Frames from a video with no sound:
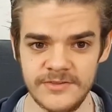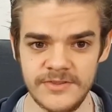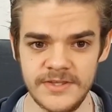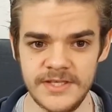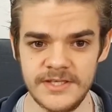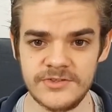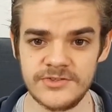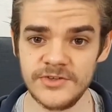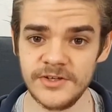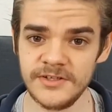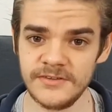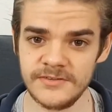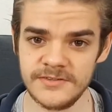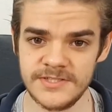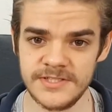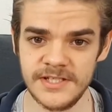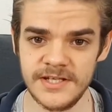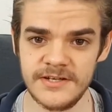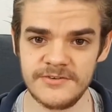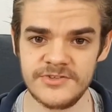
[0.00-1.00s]
the Try Not
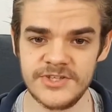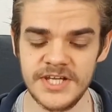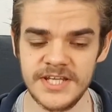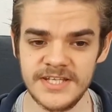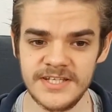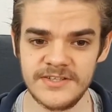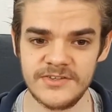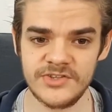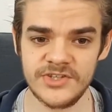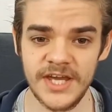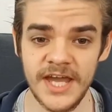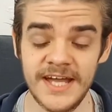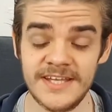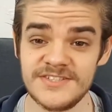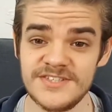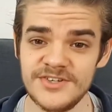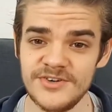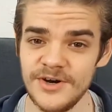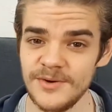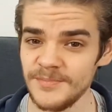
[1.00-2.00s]
To Laugh challenge
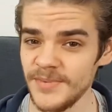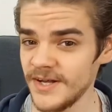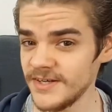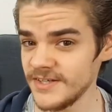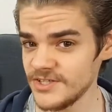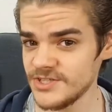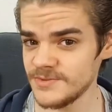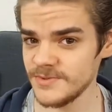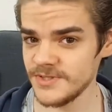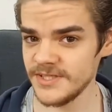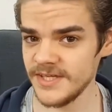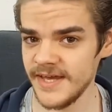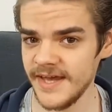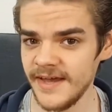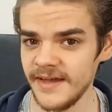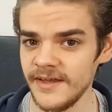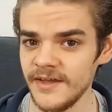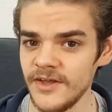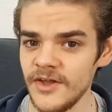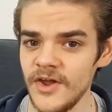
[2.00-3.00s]
hasn't got a punishment yet.